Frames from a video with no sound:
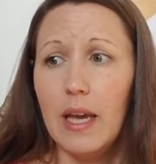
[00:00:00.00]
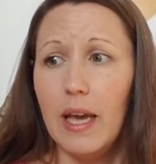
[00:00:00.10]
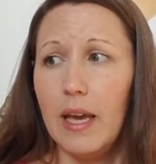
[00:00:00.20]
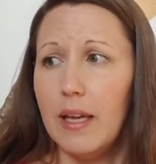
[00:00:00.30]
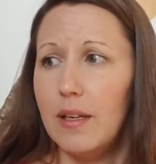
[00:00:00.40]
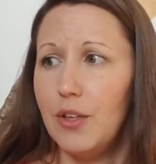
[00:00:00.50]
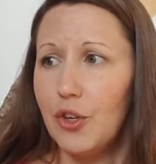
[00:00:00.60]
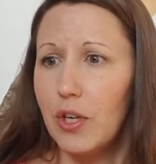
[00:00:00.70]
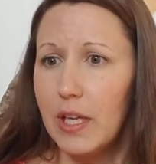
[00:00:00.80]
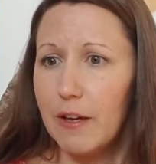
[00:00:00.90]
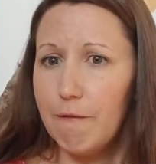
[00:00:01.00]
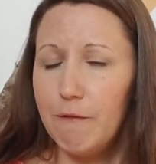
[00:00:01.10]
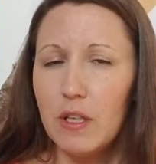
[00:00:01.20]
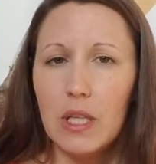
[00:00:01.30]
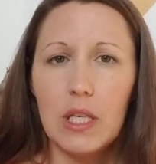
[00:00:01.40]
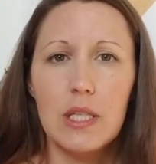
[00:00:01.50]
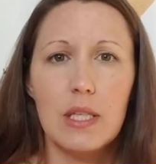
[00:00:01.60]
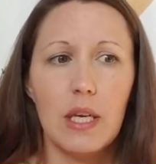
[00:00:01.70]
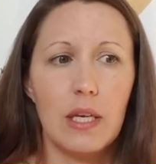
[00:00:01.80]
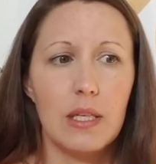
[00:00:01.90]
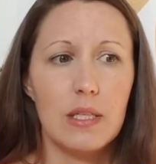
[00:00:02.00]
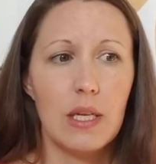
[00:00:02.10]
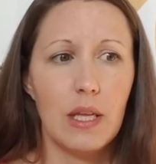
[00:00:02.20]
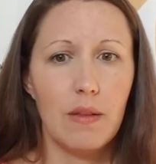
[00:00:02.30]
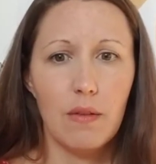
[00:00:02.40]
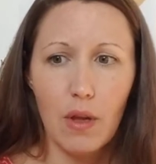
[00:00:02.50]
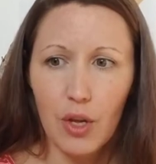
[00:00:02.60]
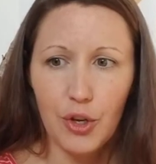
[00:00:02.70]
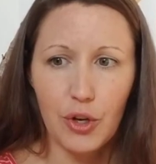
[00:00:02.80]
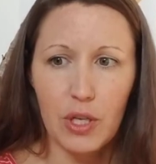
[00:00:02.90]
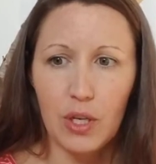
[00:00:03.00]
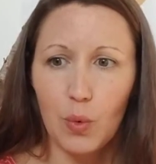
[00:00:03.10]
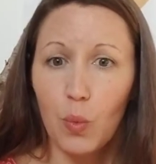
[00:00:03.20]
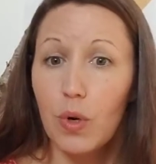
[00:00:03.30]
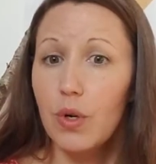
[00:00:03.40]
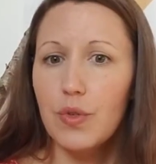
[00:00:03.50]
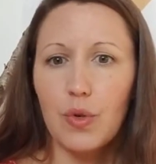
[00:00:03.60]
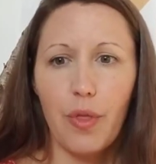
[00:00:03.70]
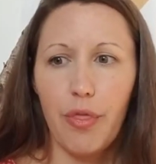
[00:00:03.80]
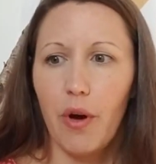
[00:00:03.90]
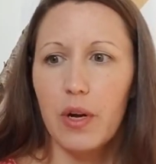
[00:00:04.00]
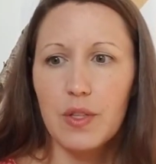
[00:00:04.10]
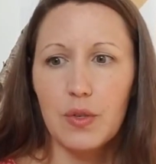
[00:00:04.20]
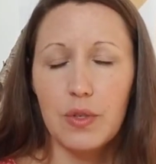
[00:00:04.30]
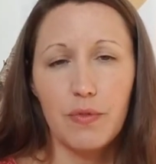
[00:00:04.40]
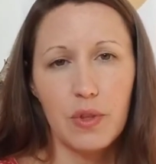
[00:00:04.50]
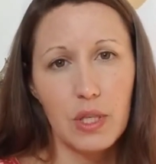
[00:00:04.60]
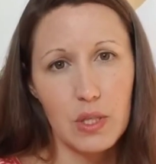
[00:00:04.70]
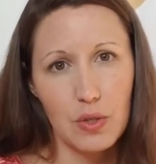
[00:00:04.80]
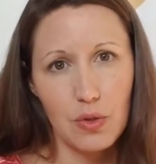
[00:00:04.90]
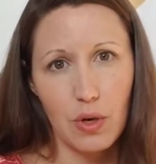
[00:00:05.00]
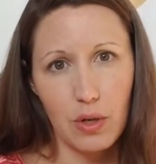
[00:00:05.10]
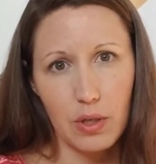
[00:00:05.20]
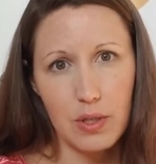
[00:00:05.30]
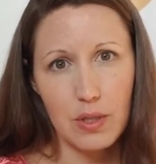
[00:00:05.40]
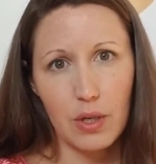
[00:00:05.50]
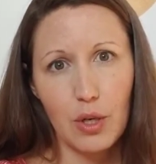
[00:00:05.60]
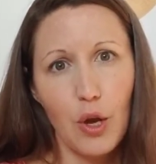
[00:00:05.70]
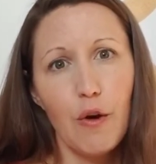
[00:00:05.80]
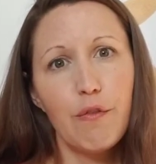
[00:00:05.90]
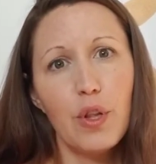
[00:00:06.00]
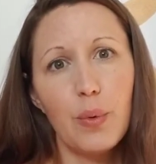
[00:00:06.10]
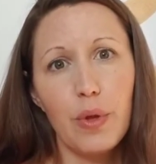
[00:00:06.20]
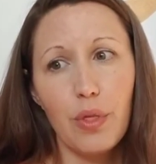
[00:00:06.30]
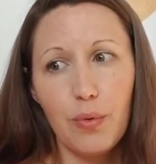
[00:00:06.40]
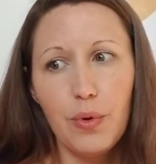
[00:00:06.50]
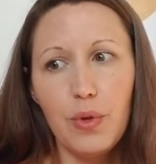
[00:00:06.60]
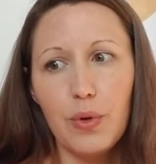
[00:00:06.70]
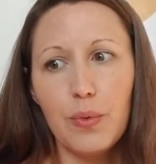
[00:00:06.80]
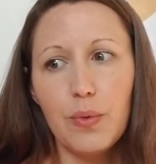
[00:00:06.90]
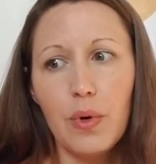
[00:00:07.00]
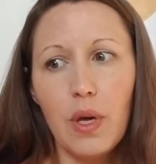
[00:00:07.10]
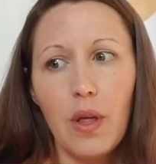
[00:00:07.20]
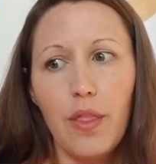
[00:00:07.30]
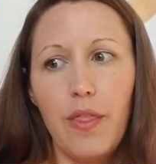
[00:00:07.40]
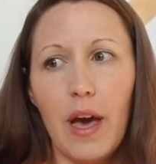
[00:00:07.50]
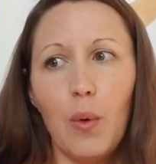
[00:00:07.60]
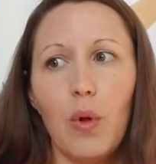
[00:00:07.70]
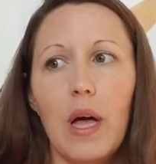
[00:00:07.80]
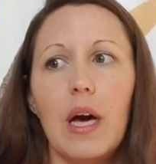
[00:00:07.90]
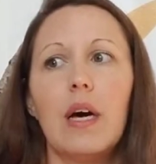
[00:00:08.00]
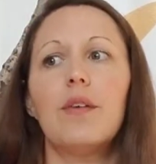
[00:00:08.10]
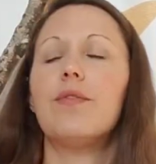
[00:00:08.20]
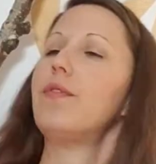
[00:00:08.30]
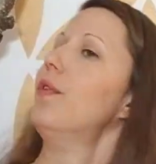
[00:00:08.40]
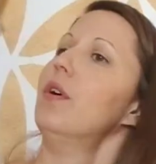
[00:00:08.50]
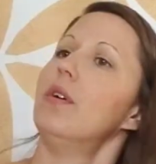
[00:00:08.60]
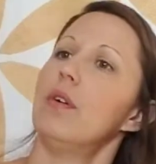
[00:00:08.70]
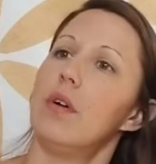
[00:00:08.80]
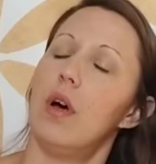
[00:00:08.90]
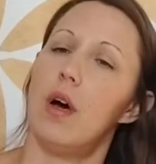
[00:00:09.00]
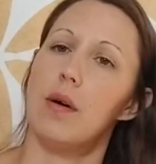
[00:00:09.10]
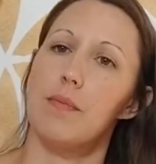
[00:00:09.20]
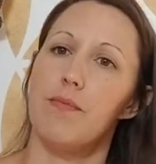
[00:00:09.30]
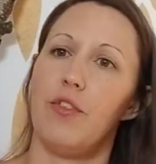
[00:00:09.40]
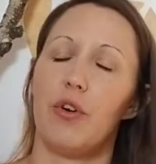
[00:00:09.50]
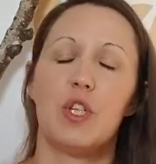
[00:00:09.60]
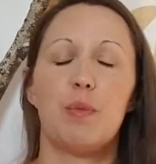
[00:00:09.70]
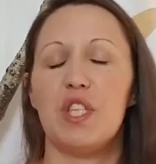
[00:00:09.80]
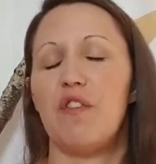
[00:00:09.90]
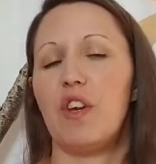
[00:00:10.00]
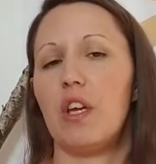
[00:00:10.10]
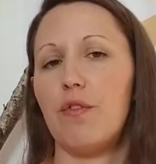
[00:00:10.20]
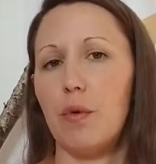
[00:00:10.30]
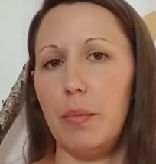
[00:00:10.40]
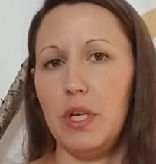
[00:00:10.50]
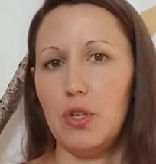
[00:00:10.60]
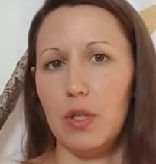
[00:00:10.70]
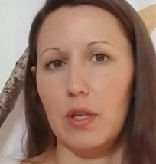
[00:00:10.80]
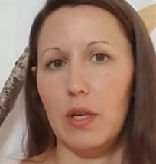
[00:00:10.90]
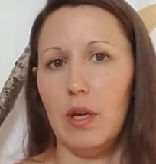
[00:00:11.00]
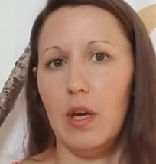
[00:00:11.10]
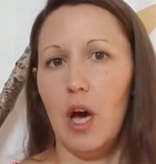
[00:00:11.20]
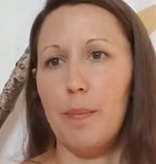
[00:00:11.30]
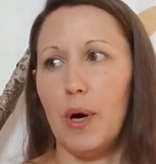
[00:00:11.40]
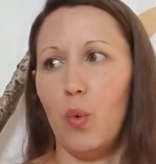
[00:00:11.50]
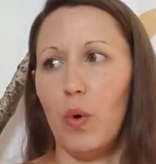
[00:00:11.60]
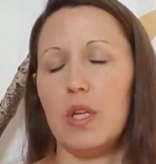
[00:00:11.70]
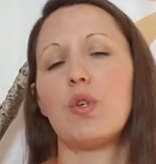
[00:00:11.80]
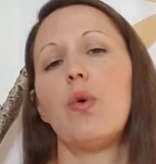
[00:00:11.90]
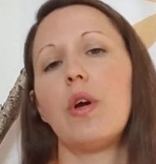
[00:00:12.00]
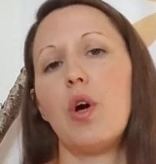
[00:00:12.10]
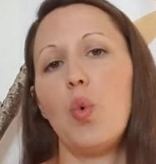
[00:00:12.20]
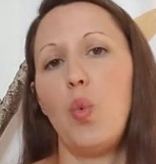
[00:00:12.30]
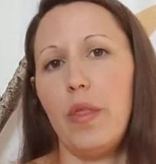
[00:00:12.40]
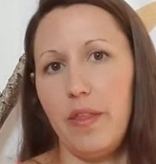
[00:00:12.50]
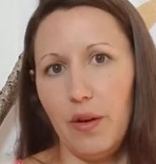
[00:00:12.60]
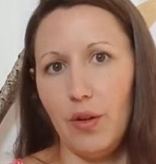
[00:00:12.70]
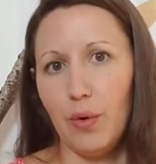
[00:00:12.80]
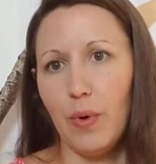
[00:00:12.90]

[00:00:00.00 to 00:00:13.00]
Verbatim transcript: and you're going to get feelings and and you're going to hear words or thoughts or different things are, are going to start flowing through you that will have um, very specific information about what is going on within you